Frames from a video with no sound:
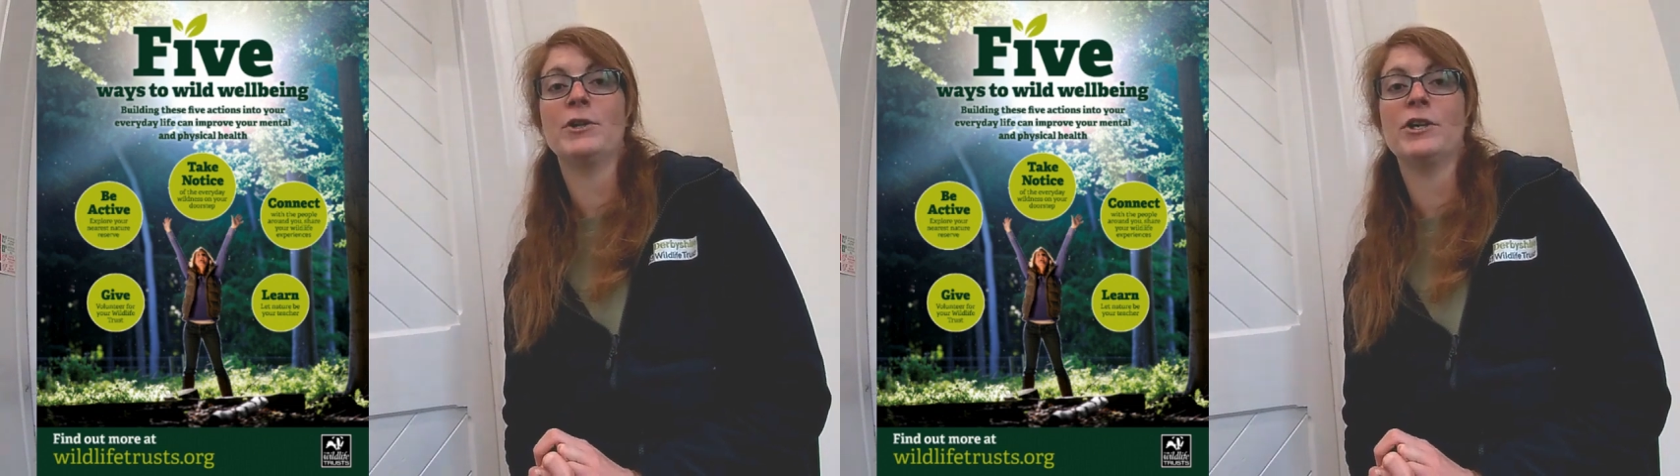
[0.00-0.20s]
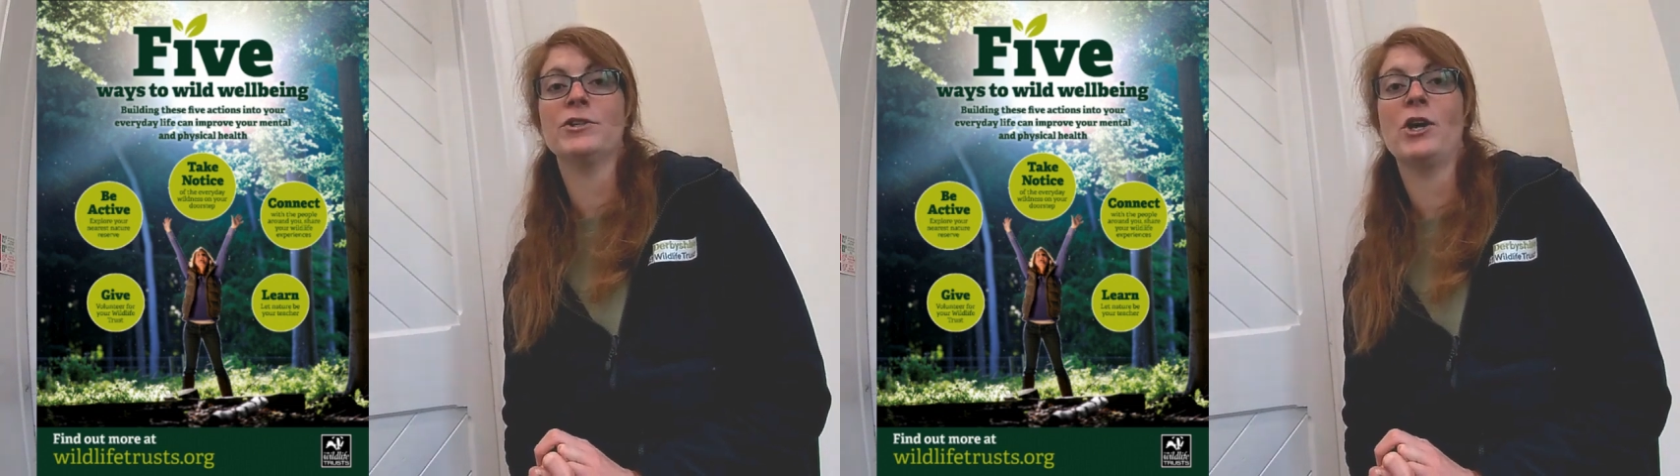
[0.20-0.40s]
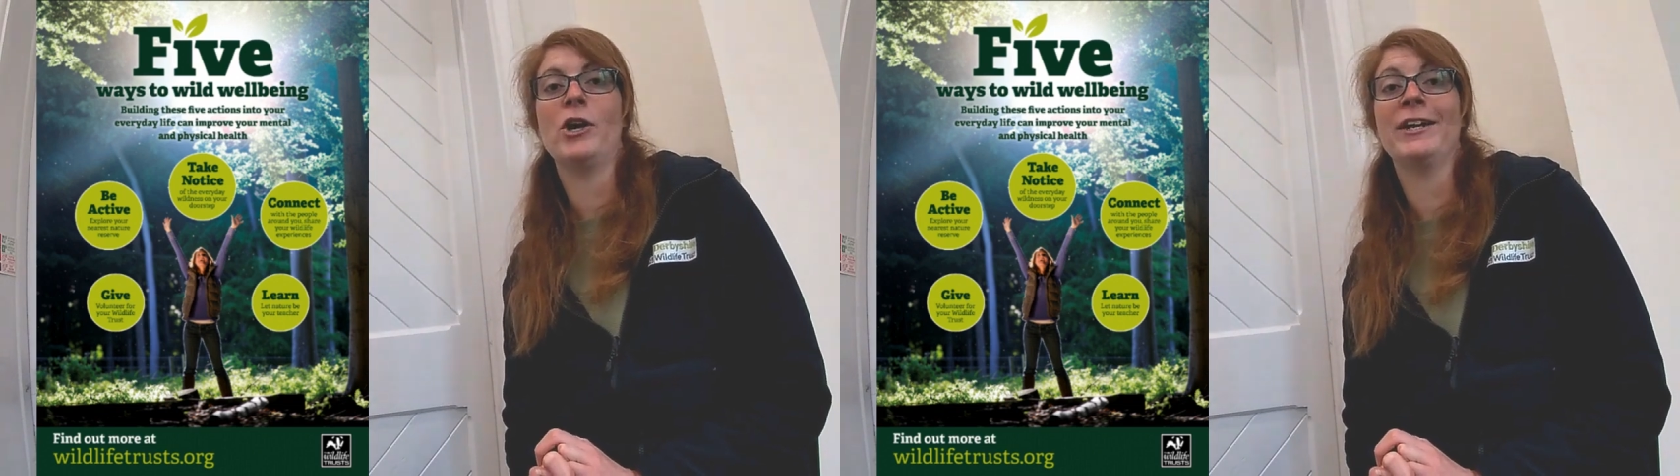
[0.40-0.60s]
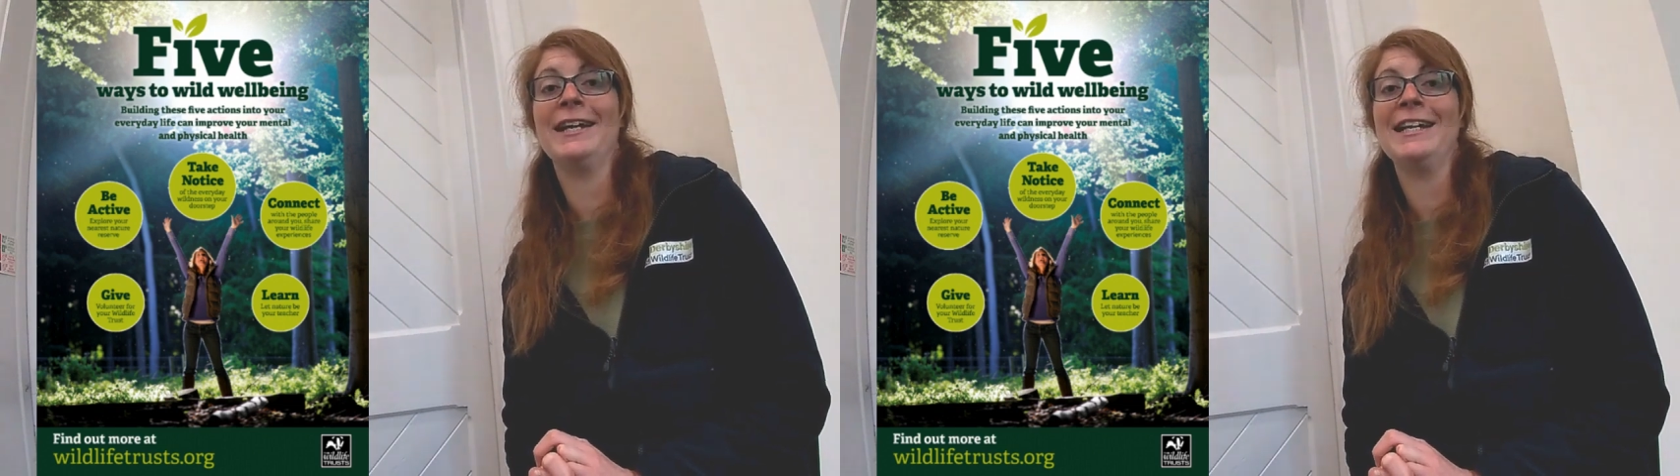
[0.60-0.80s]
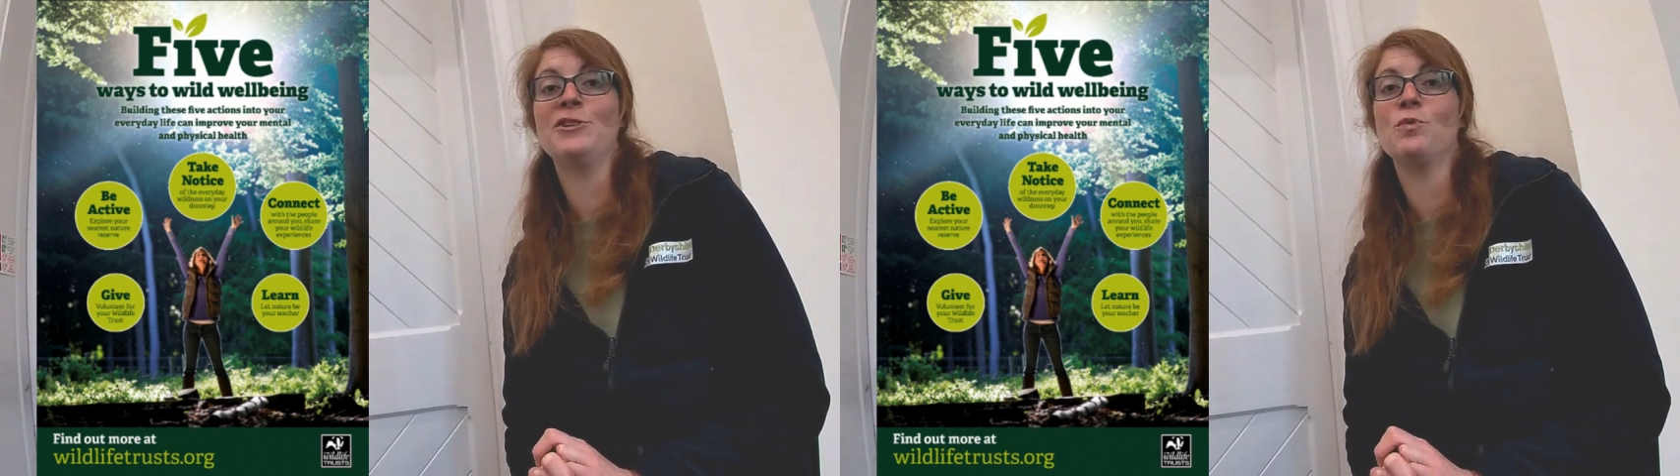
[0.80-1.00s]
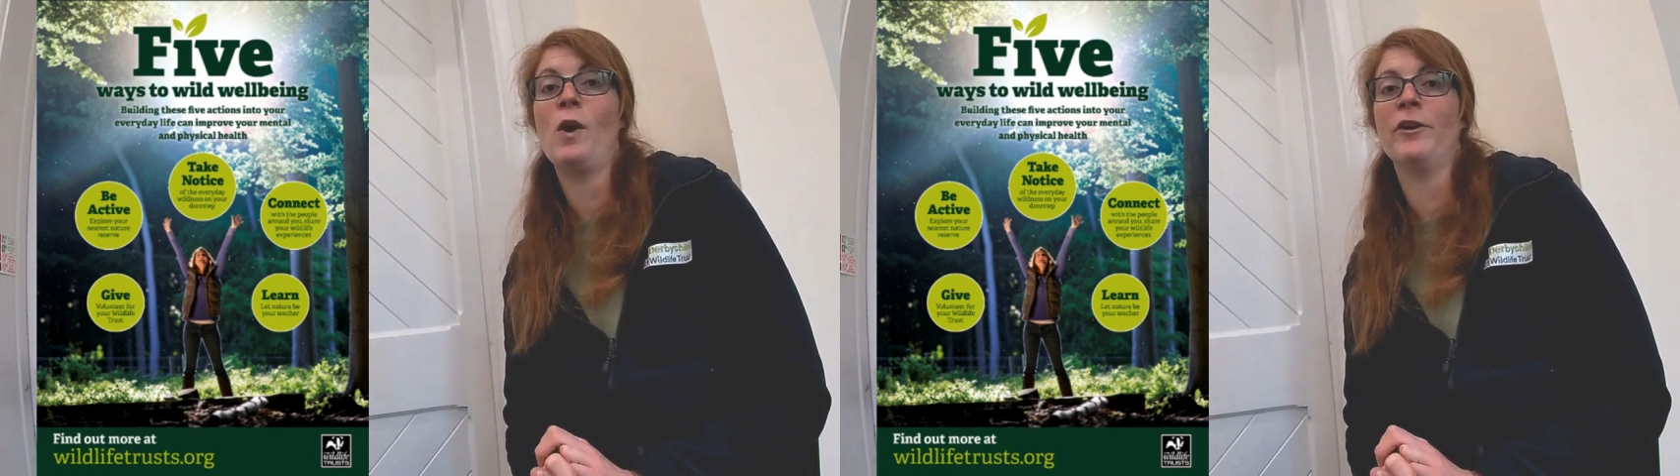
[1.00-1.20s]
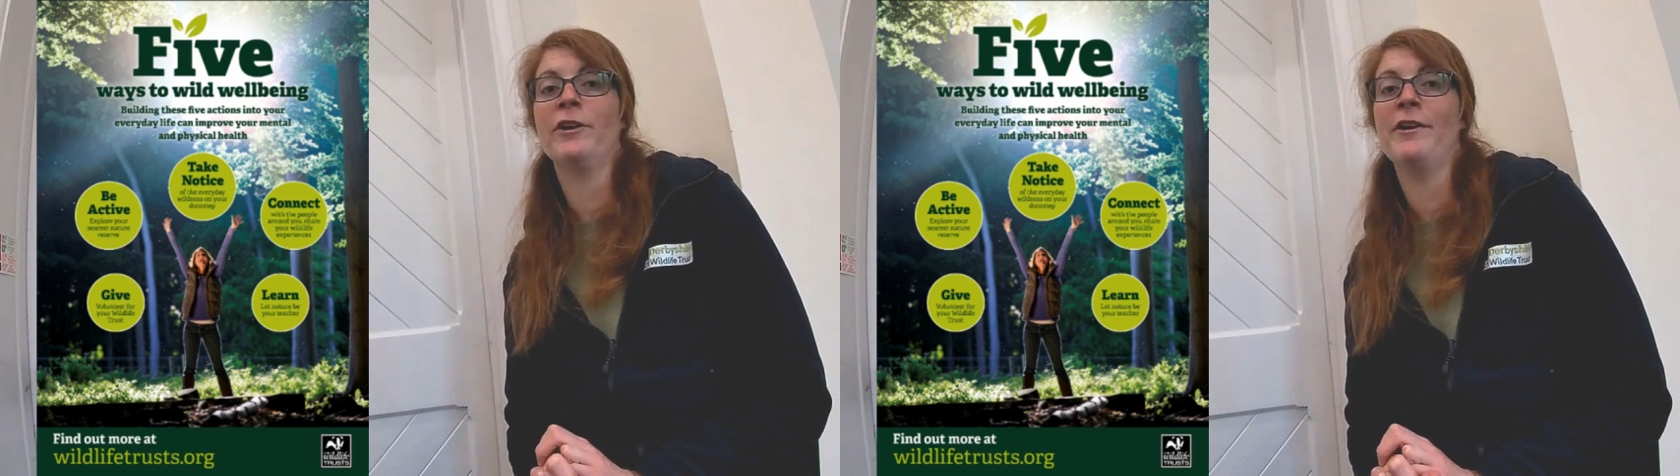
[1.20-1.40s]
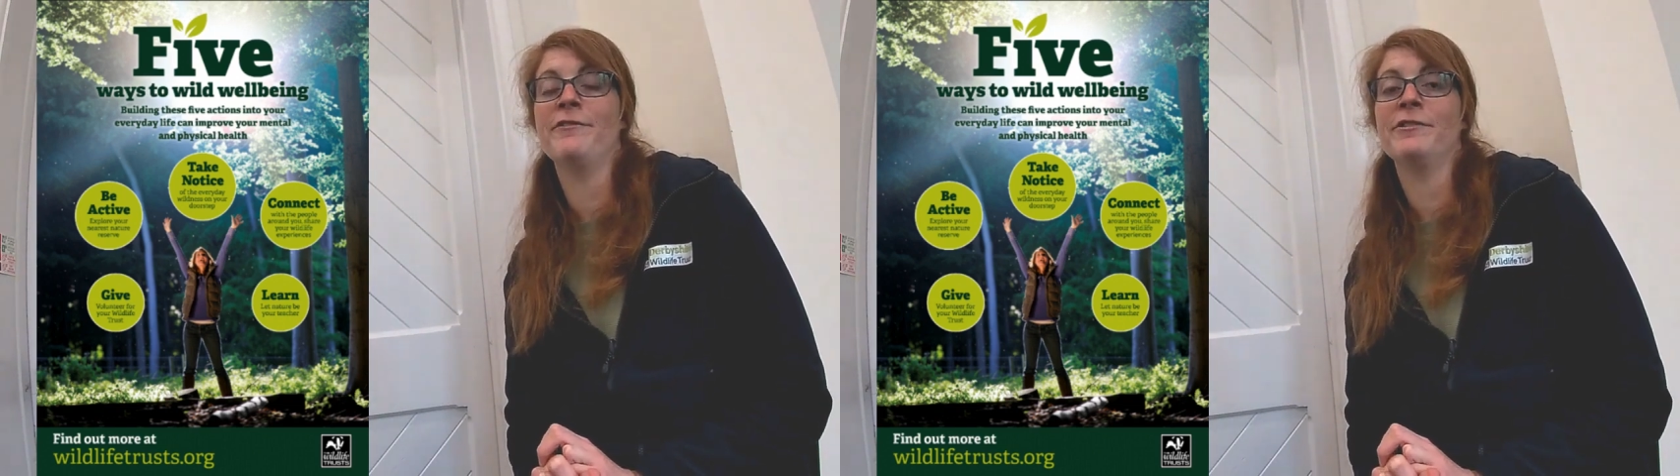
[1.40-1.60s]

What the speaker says: focus on at least one